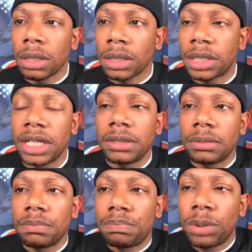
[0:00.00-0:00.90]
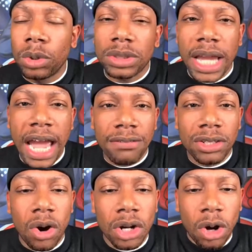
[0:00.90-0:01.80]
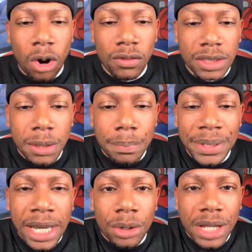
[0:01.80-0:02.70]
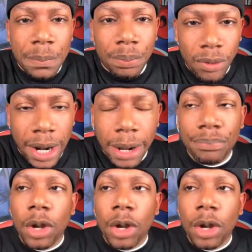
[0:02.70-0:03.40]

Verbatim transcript: could Boots have gone over to BLK Prime?